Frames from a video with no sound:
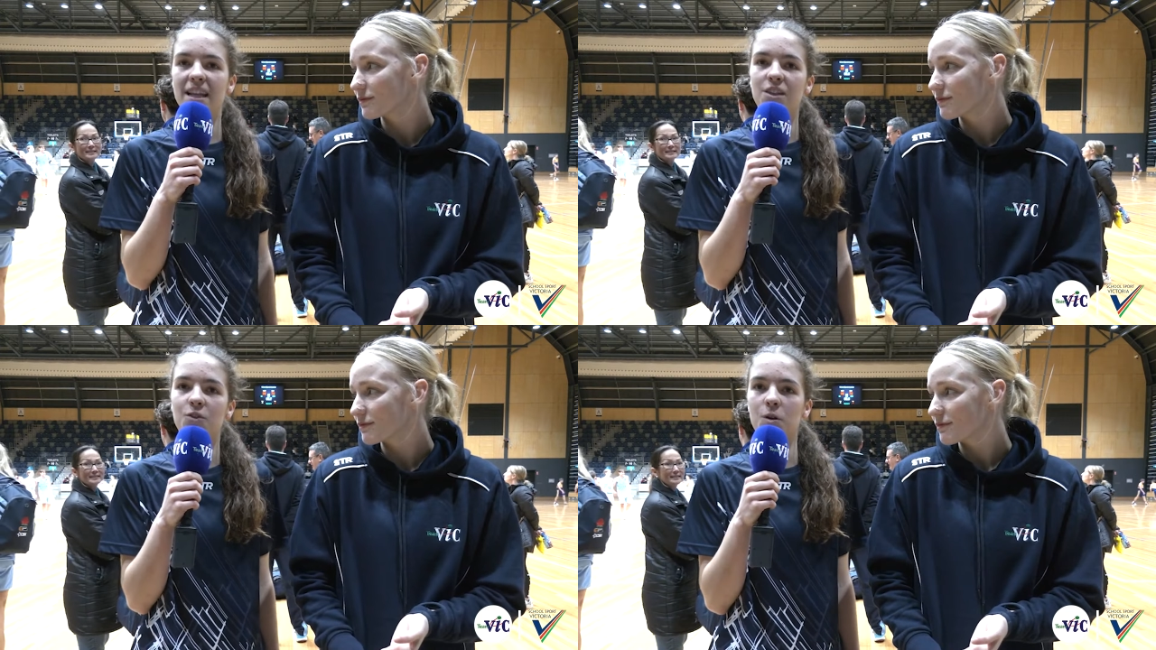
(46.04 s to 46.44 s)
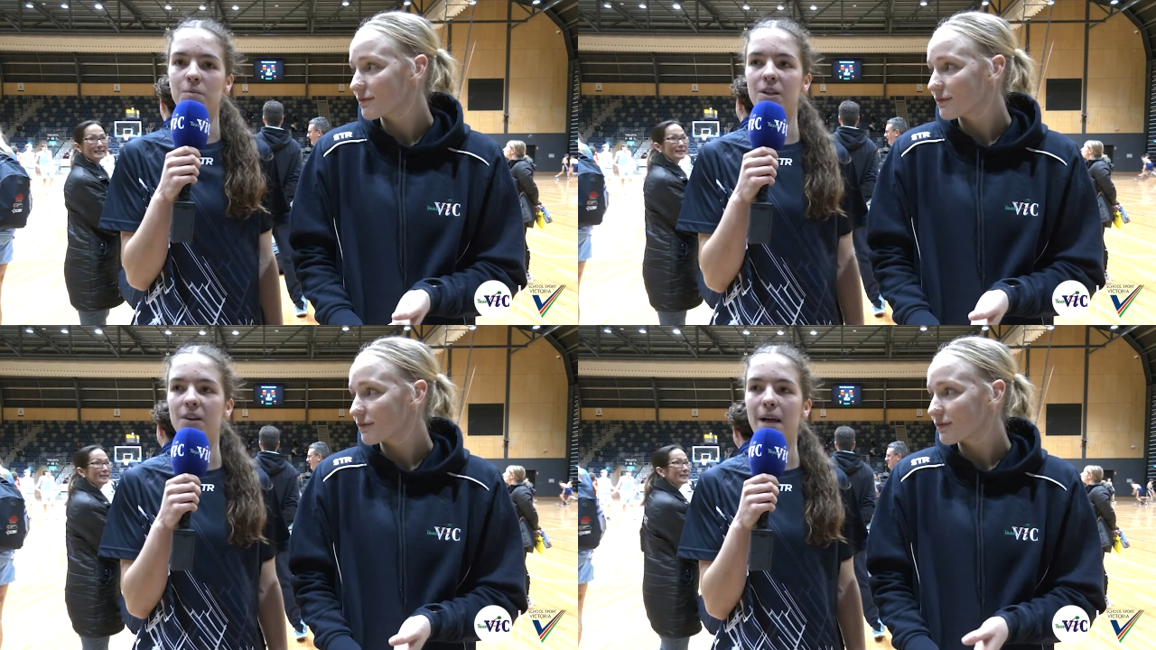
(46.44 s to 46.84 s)
Speaker 1: think the tournament
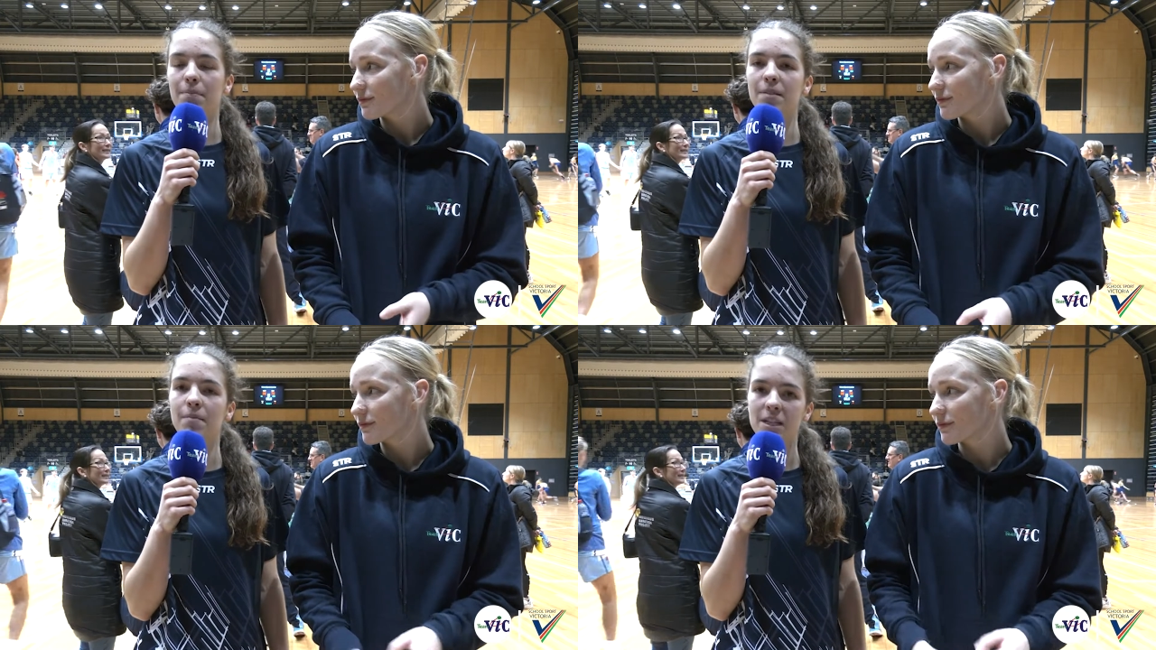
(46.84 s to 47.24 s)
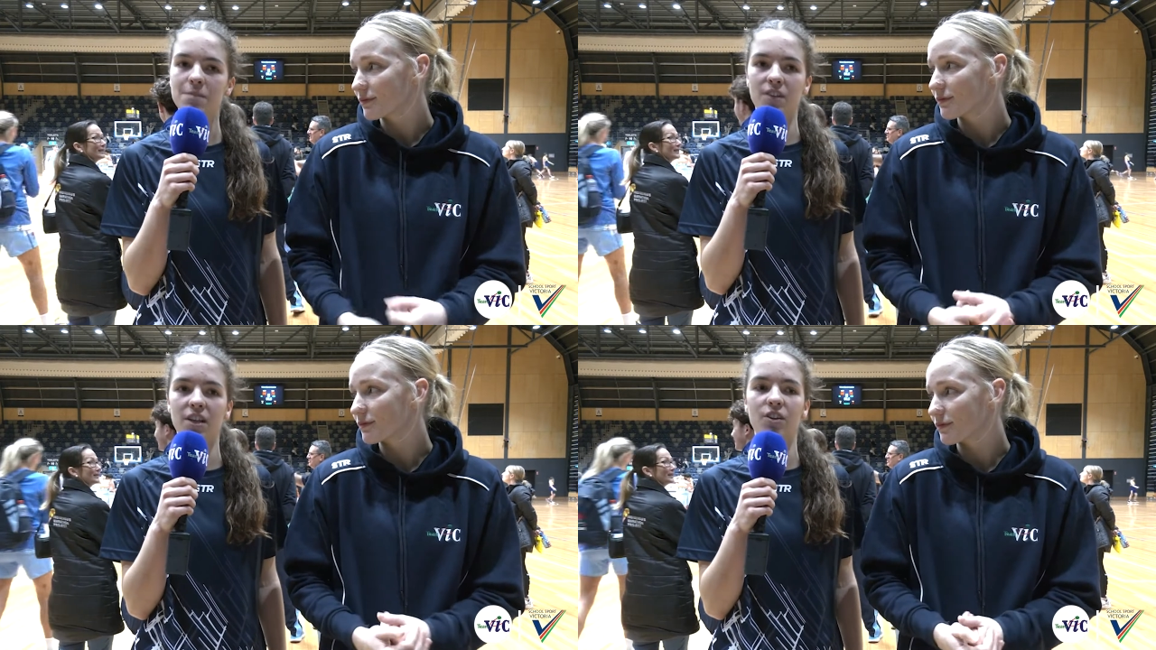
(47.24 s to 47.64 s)
could happen, but it's
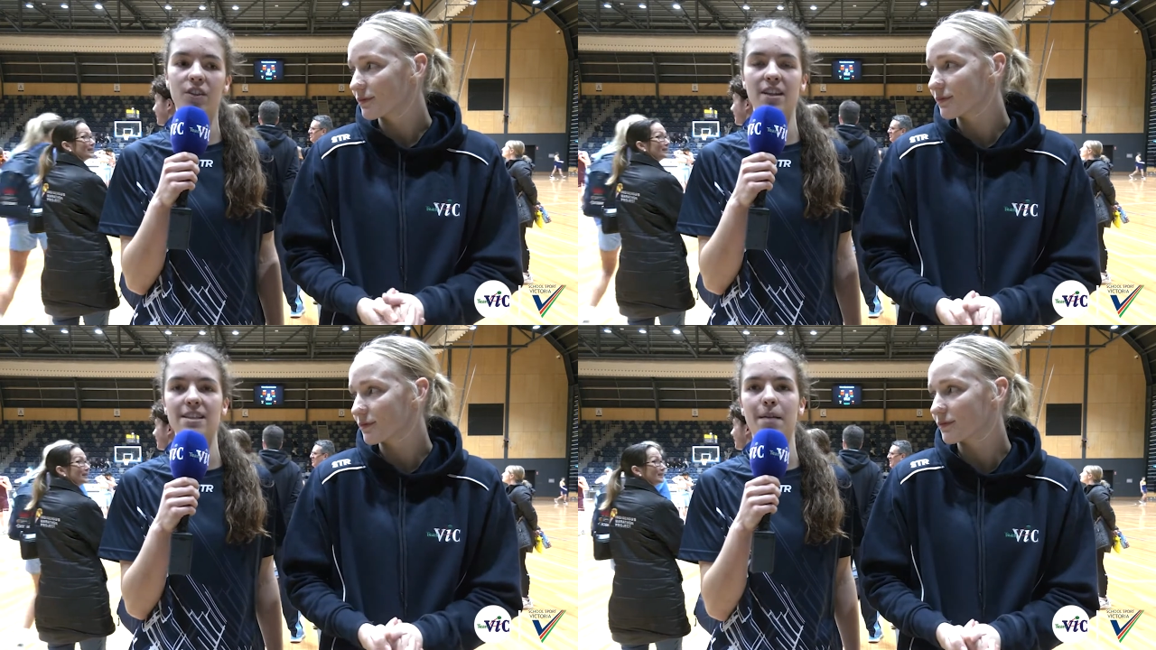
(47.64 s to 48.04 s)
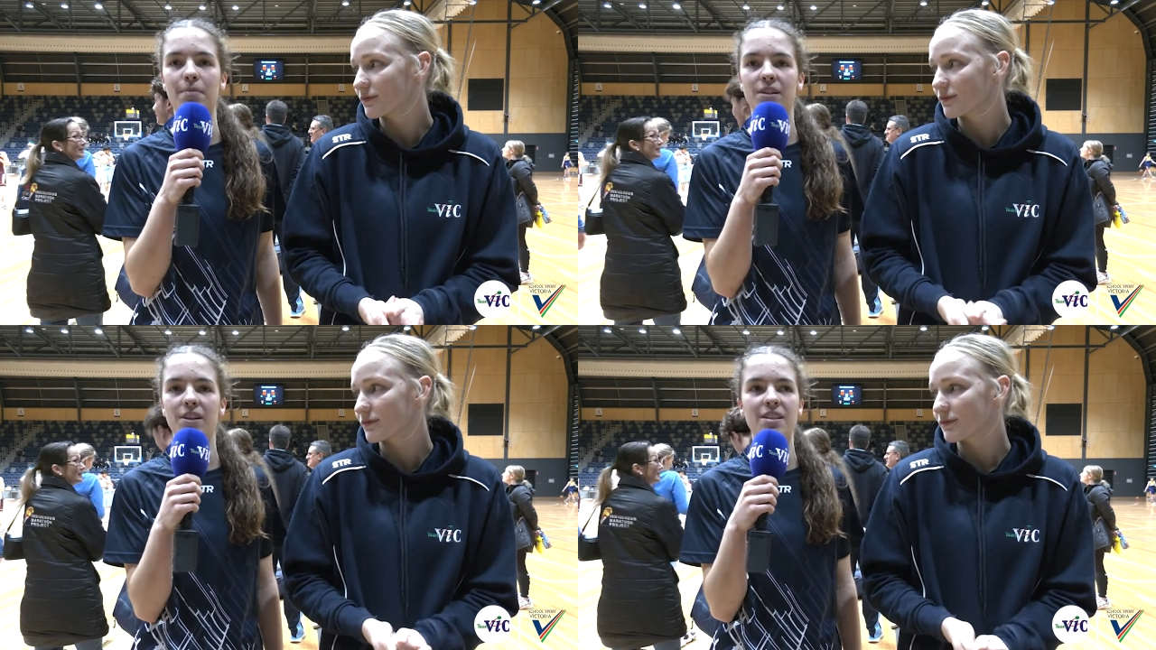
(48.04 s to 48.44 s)
really good that it's
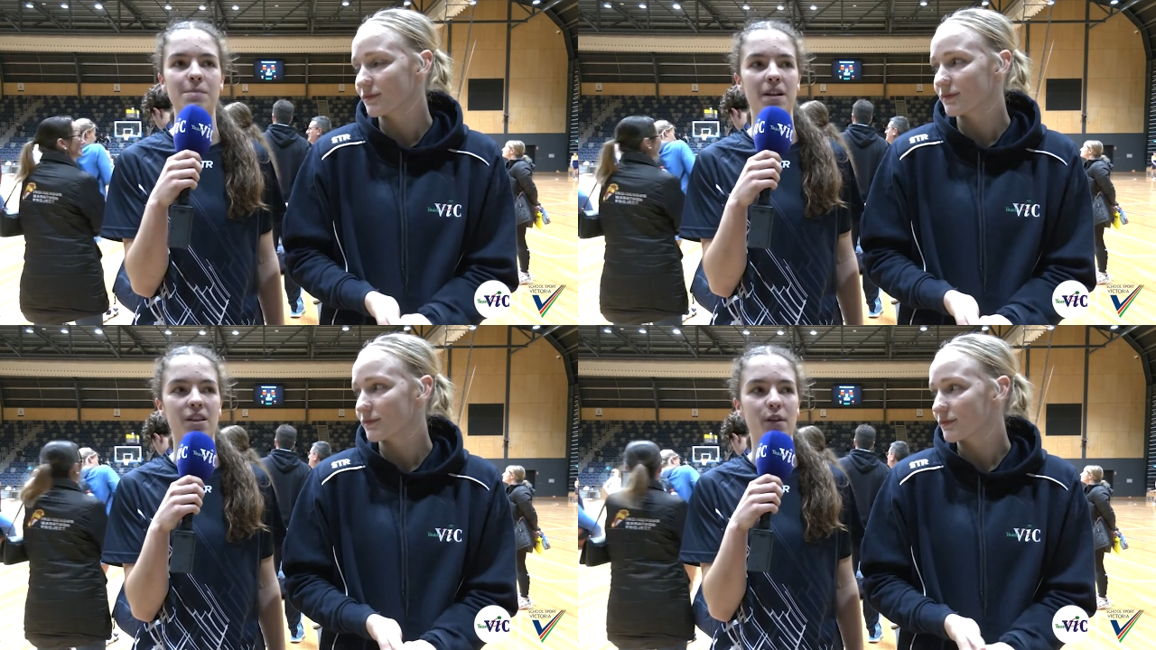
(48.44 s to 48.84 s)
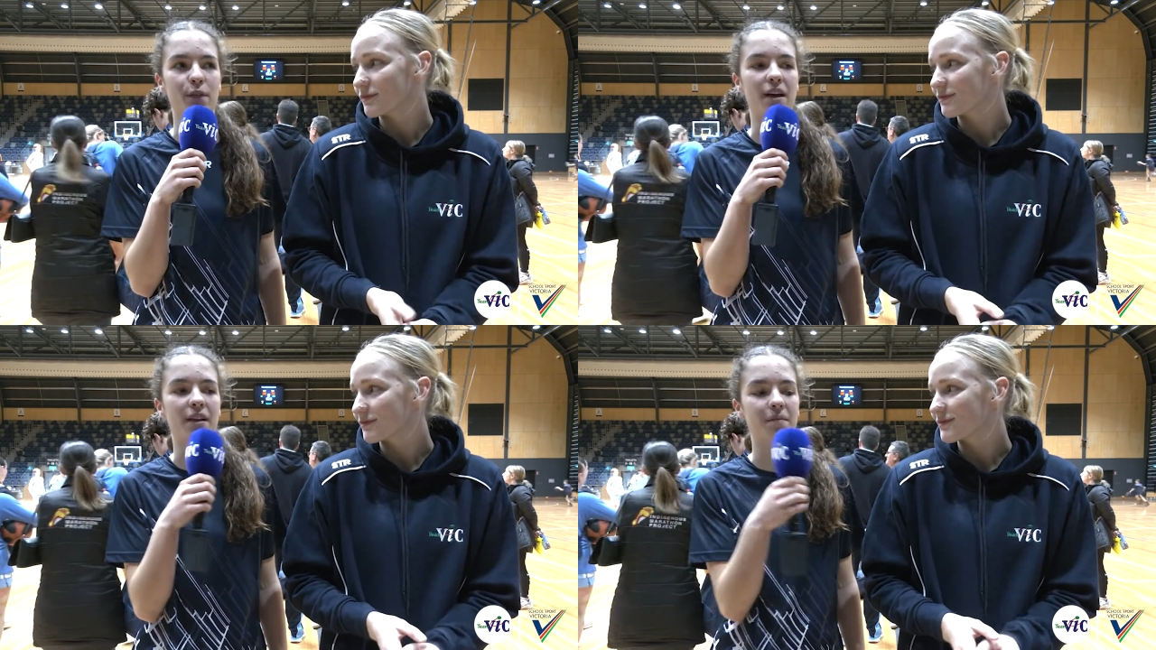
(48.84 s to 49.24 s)
happened because it's been a lot of
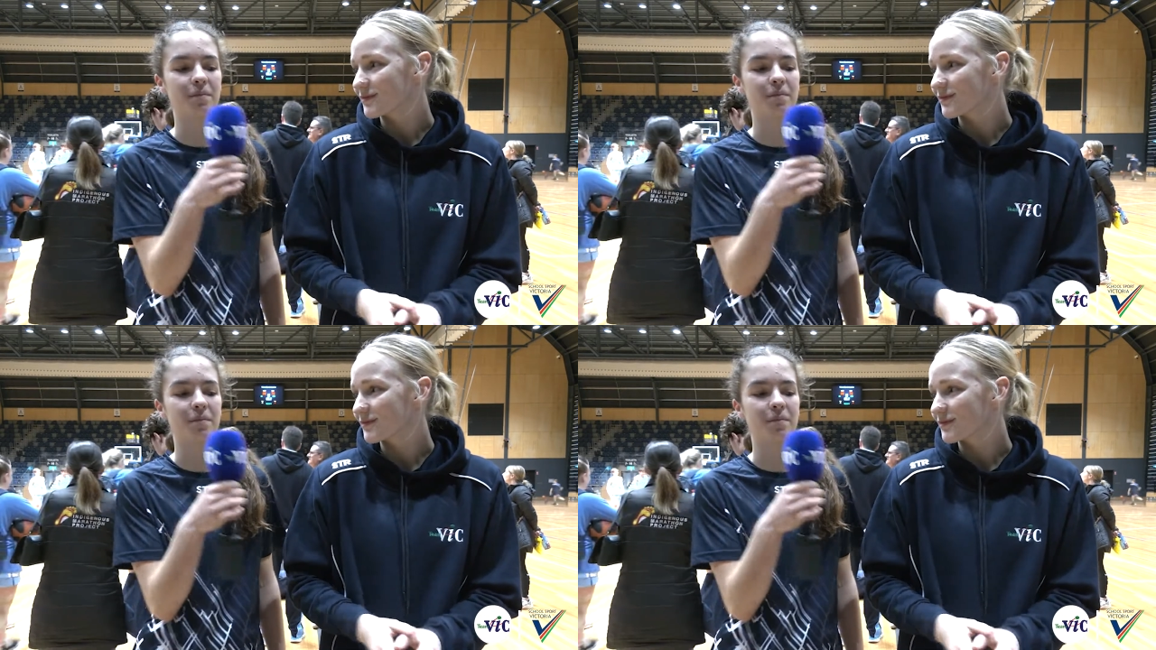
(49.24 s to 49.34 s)
fun.